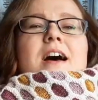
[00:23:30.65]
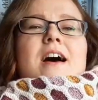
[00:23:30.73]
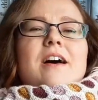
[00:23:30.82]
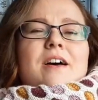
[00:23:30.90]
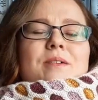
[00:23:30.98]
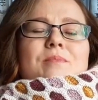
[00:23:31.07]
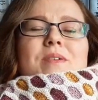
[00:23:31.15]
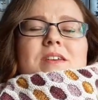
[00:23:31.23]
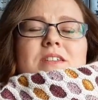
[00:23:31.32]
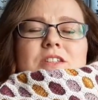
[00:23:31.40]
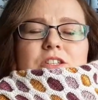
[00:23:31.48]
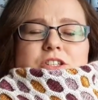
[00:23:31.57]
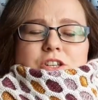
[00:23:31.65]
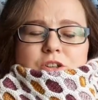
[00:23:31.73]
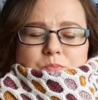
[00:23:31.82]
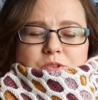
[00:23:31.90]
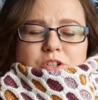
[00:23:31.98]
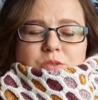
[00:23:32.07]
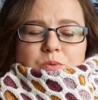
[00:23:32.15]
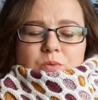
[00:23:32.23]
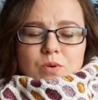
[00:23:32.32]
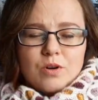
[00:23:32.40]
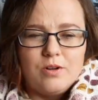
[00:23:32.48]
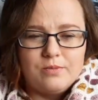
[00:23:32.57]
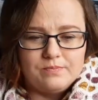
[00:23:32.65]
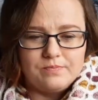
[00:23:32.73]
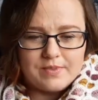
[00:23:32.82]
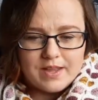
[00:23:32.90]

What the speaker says: It's super duper warm.